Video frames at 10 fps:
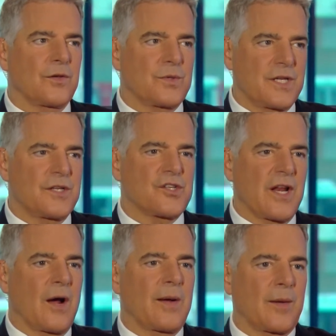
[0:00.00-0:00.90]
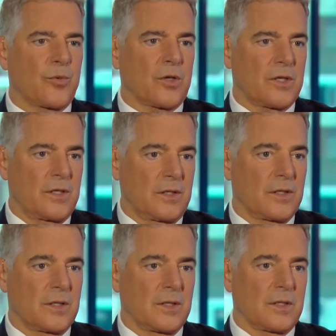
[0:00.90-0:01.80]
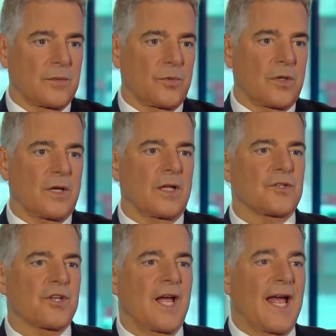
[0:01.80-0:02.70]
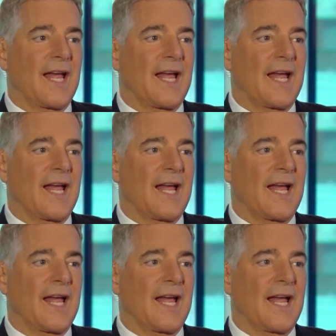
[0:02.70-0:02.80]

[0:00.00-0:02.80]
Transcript: You teach now at Brooklyn College.